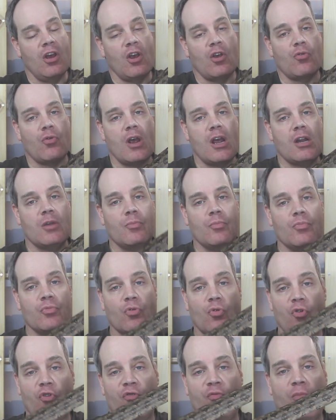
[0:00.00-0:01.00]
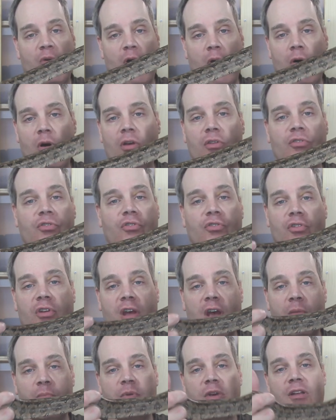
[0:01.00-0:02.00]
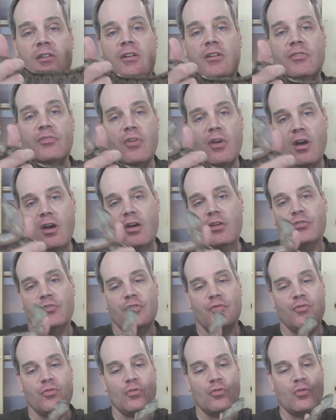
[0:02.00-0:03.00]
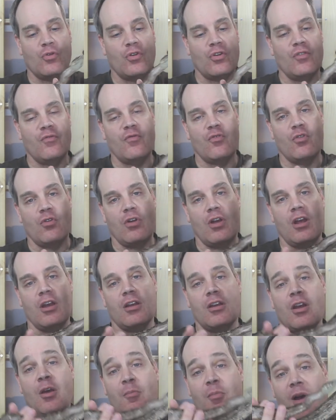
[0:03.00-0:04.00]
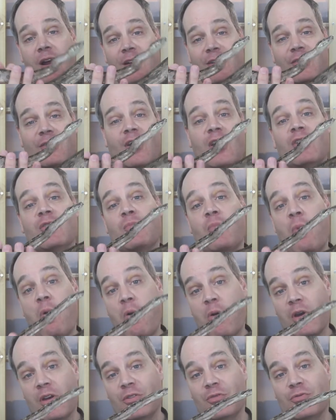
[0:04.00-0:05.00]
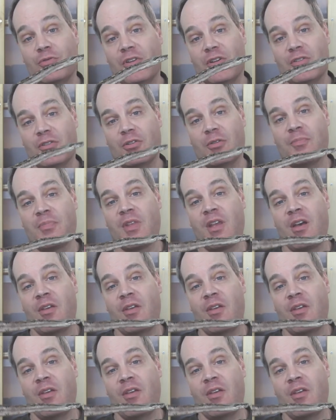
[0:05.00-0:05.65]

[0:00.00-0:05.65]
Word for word: great dwarf boas. You can't beat these guys if you're looking for a pint-sized boa constrictor